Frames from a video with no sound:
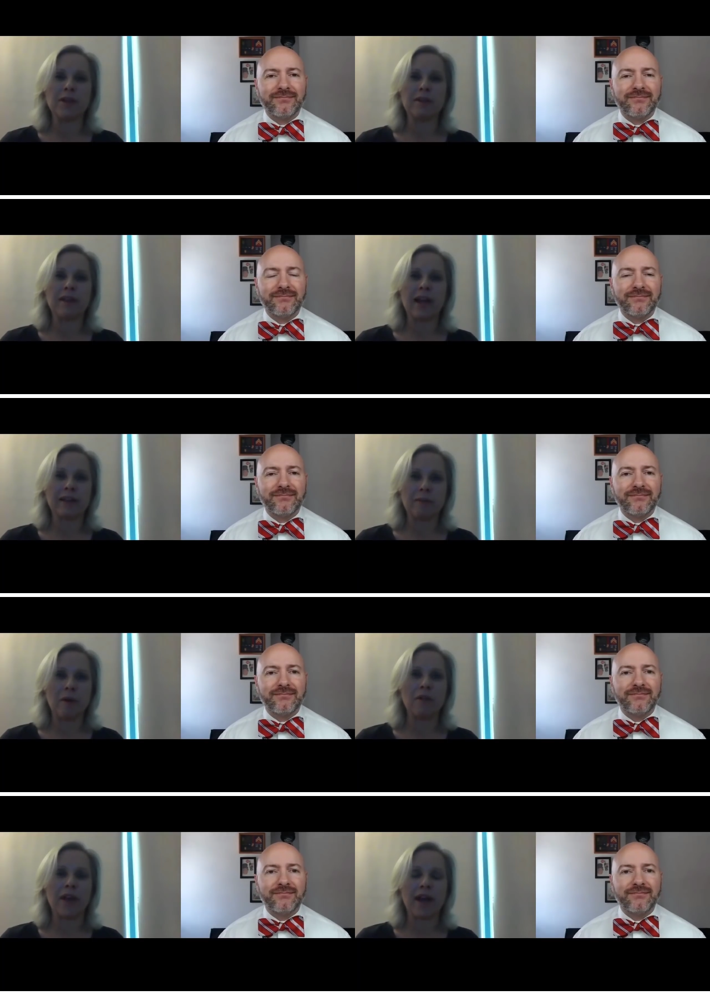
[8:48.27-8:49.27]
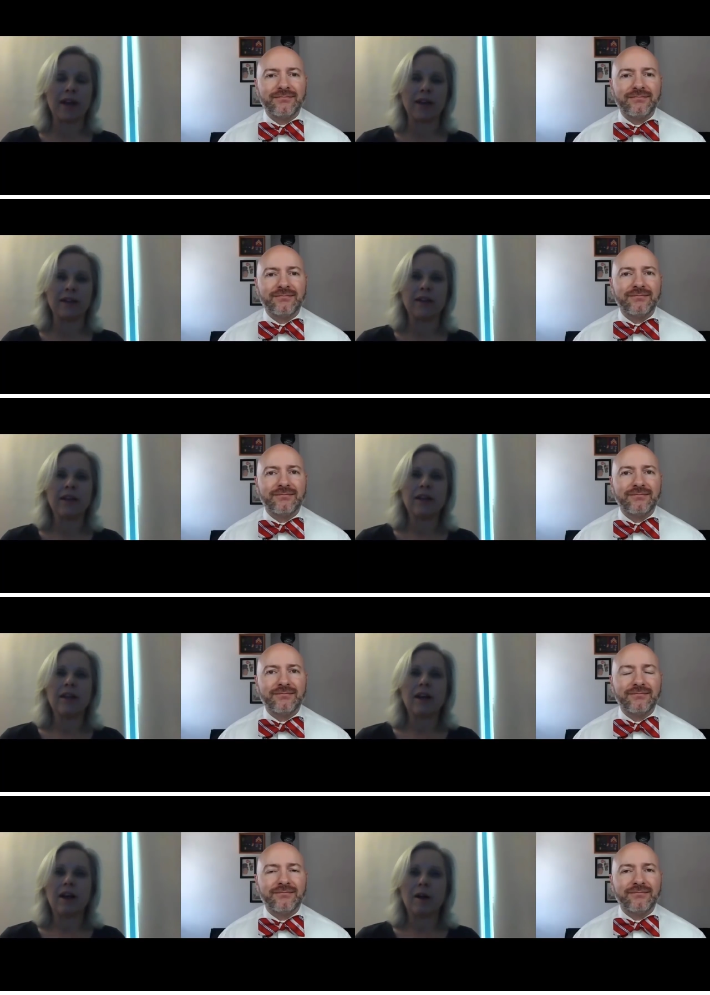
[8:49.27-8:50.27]
Speaker 1: likely bought that at
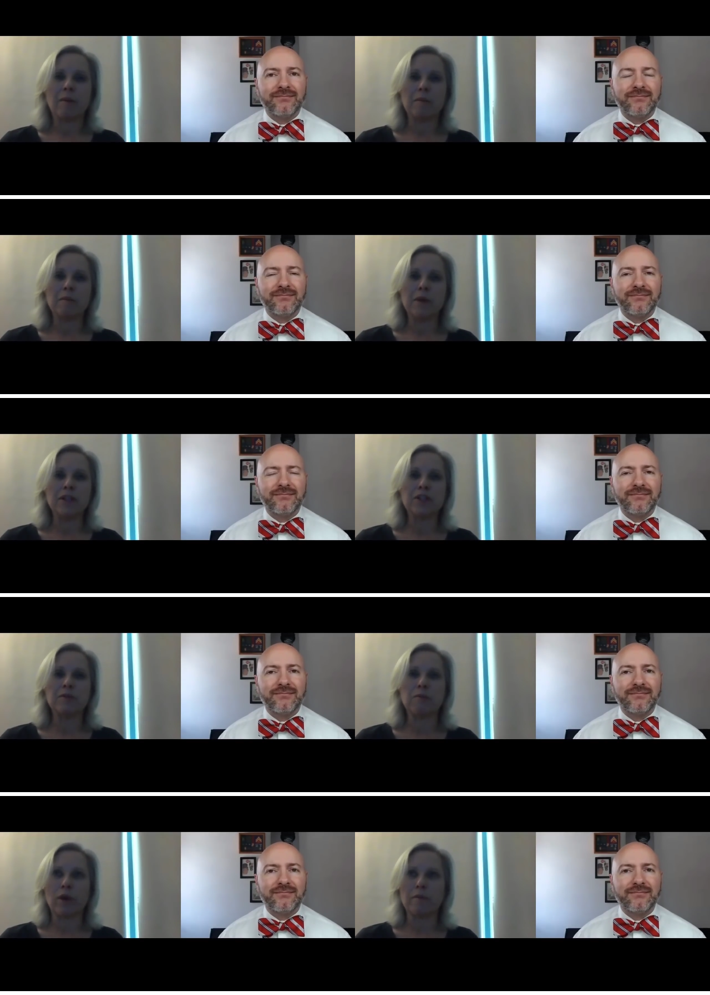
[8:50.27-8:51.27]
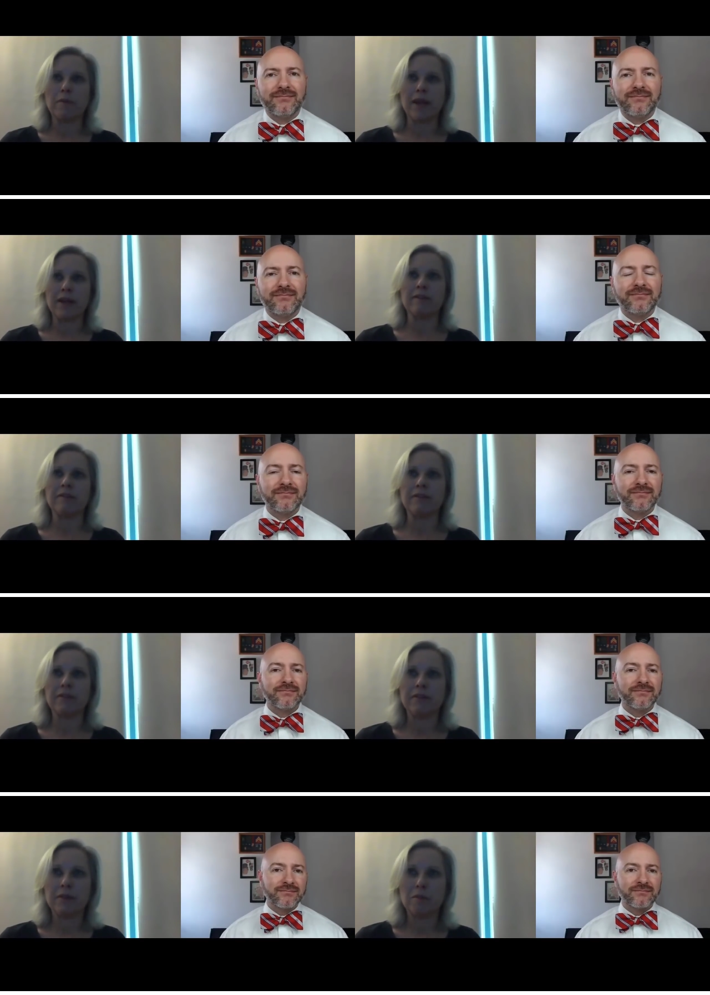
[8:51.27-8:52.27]
much more competitive
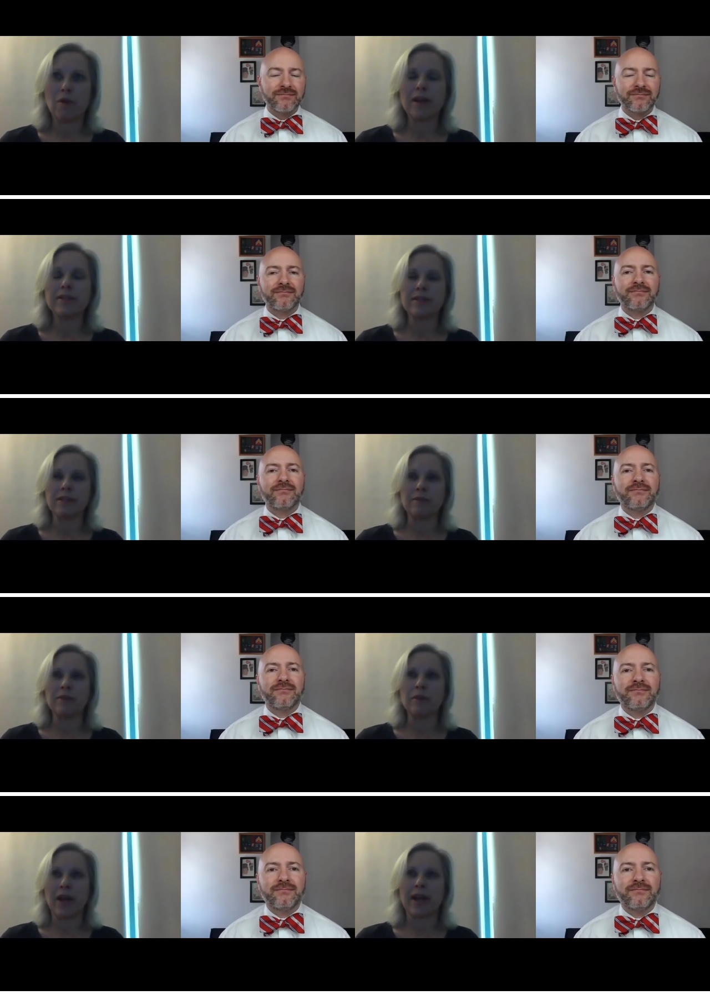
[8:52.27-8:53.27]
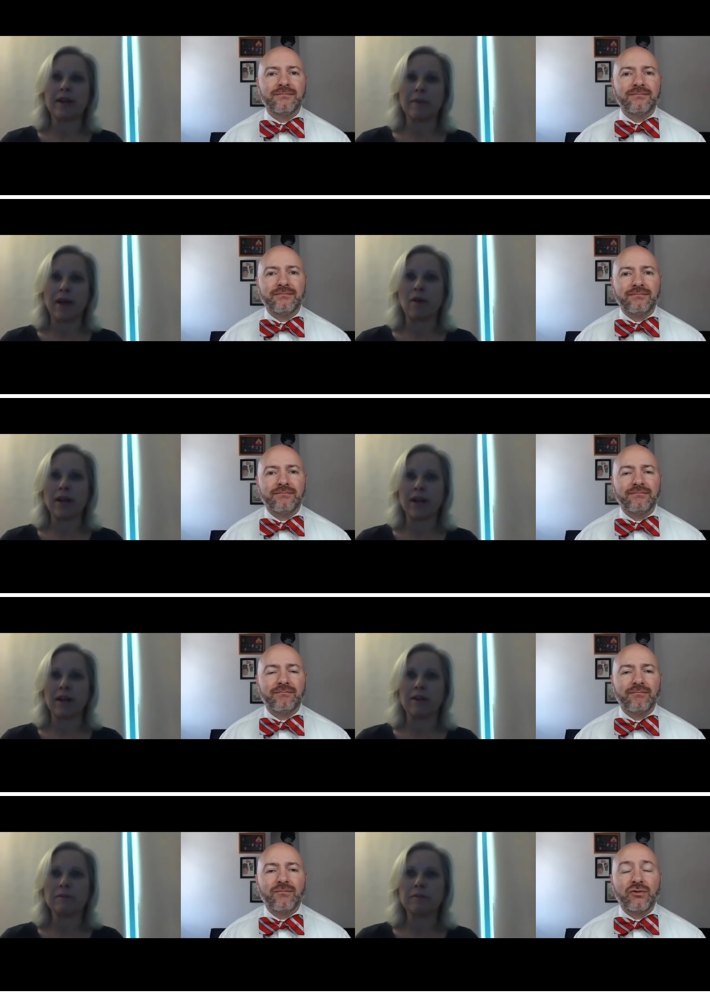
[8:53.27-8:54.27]
prices than when I could buy it right
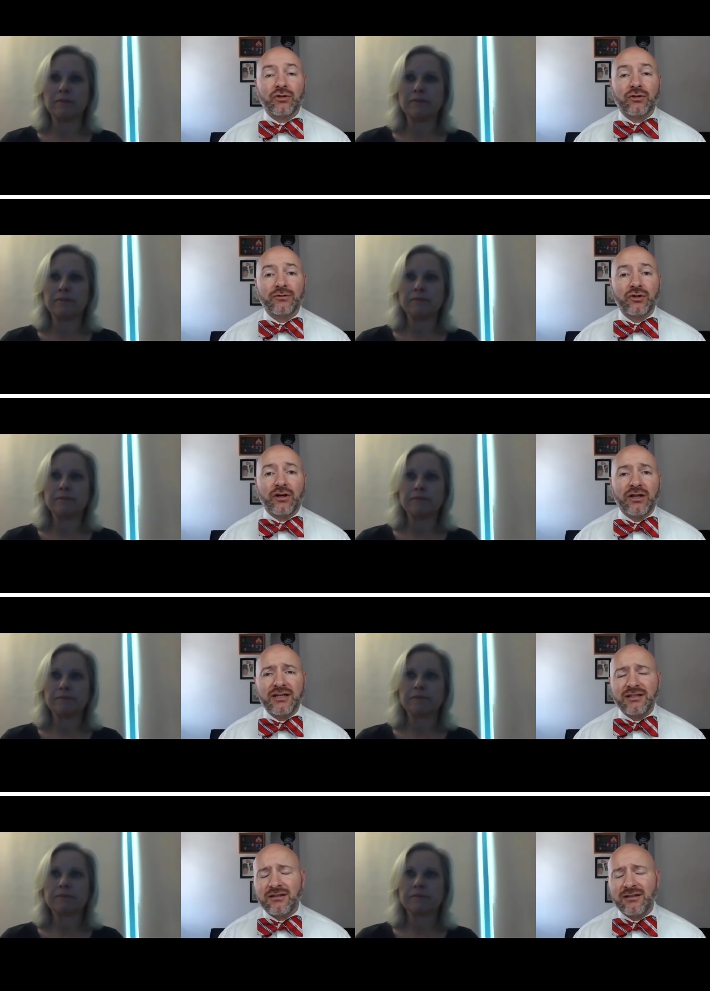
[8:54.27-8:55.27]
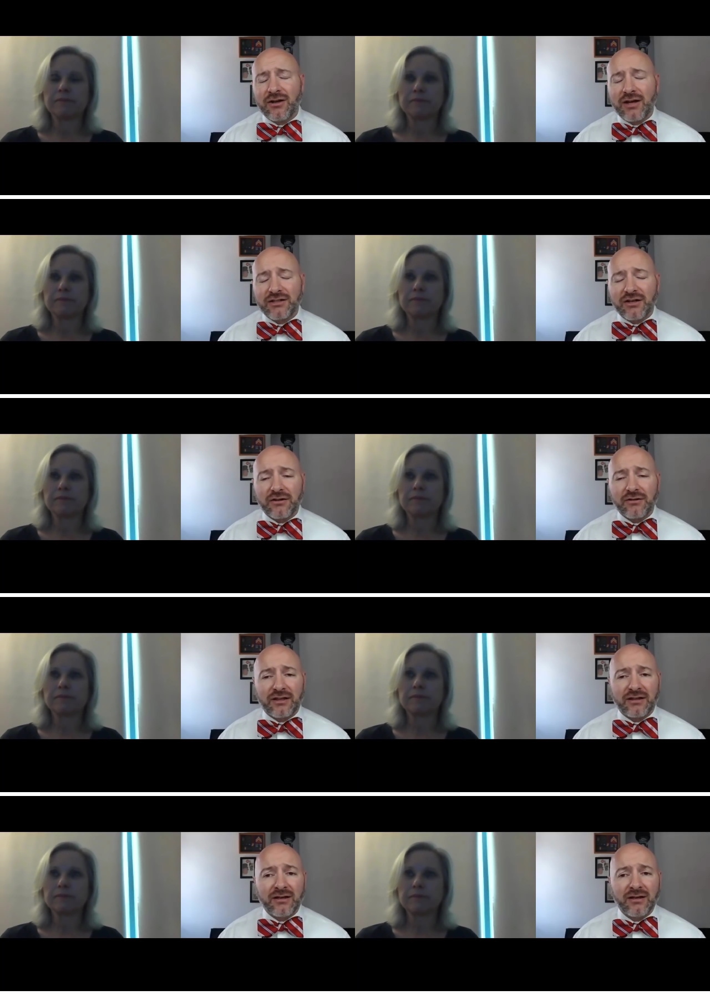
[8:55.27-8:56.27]
now.
Speaker 2: Sure, and that's another
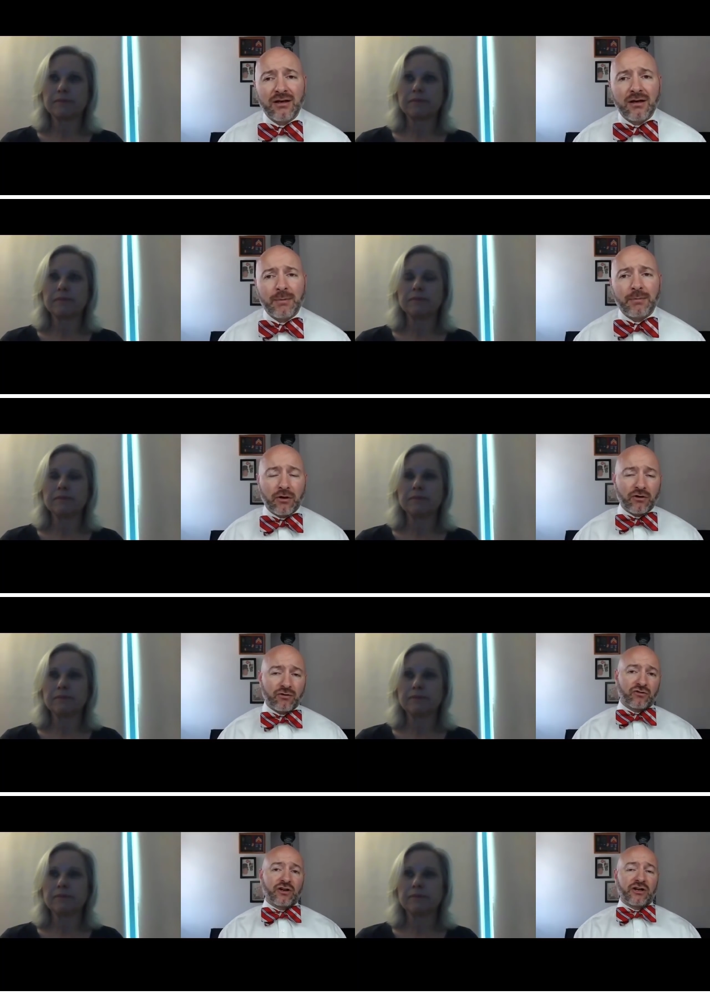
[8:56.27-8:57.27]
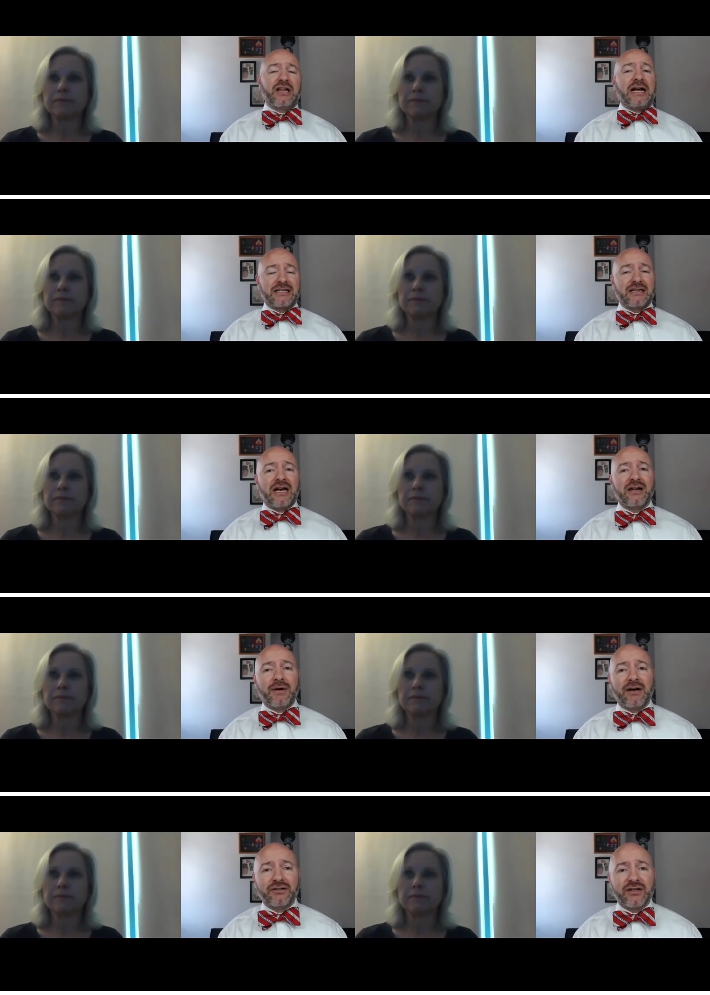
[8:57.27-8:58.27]
thing that people don't realize a lot
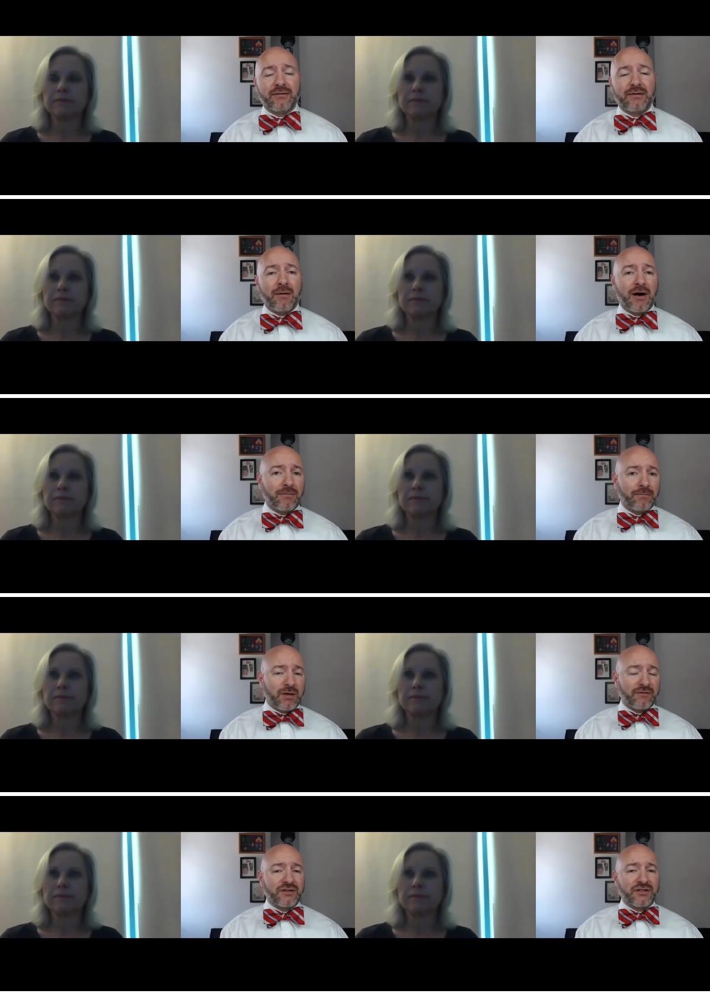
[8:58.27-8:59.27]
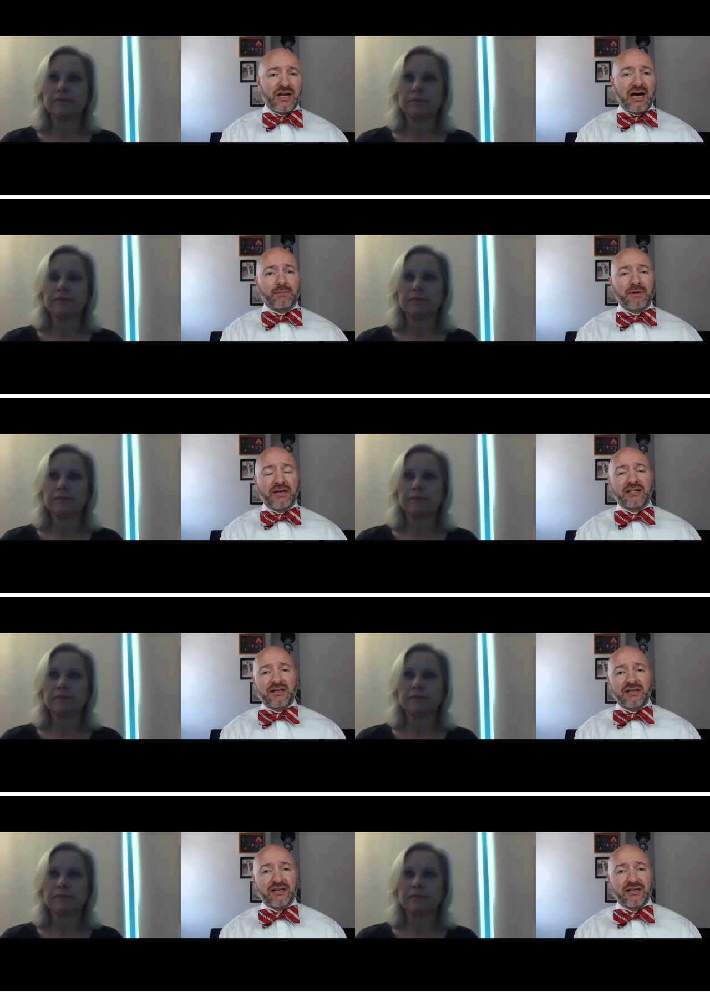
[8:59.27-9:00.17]
about Buffett's stock picks and